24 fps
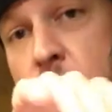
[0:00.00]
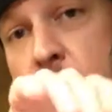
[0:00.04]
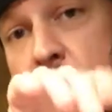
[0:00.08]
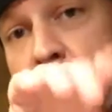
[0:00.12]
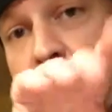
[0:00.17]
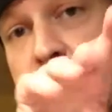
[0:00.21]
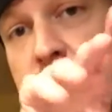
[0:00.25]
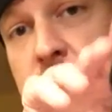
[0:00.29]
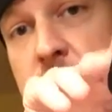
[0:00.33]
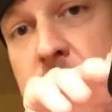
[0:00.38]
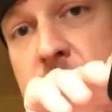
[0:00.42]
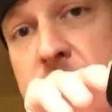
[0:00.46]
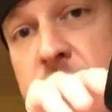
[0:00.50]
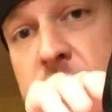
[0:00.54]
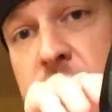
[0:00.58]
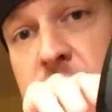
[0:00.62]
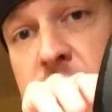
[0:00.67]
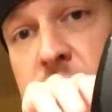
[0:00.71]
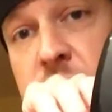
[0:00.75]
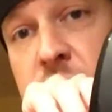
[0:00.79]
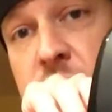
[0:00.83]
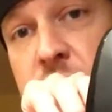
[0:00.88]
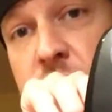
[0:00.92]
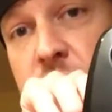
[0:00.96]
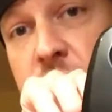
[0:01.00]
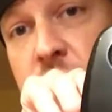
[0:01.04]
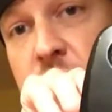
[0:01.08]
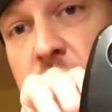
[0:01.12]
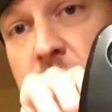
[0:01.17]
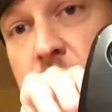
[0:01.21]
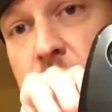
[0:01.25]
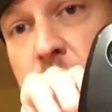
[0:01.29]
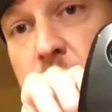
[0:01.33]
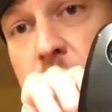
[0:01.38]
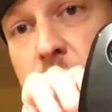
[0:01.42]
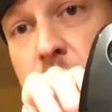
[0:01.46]
with this
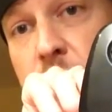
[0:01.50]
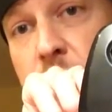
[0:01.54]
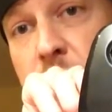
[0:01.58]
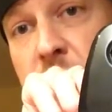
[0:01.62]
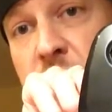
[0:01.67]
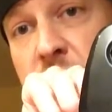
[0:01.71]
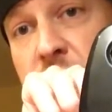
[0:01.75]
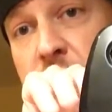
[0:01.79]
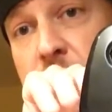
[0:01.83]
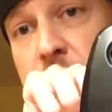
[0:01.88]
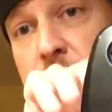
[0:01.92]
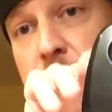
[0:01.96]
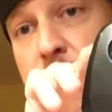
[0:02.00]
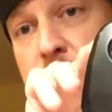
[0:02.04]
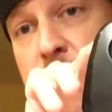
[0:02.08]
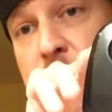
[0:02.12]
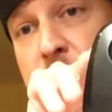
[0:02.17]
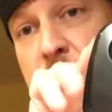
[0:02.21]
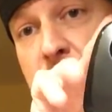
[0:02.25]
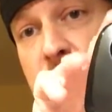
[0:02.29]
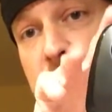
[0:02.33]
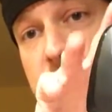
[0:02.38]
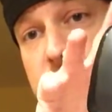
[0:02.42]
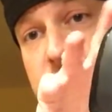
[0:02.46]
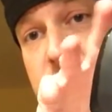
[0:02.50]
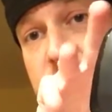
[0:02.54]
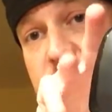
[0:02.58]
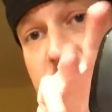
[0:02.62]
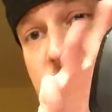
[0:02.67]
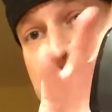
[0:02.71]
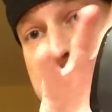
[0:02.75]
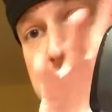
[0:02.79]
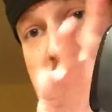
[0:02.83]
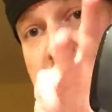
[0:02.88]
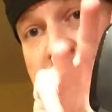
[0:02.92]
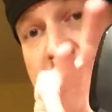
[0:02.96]
mini Parrot
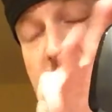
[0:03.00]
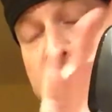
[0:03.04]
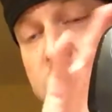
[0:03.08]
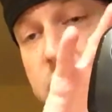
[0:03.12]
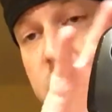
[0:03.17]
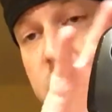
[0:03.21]
fly pad,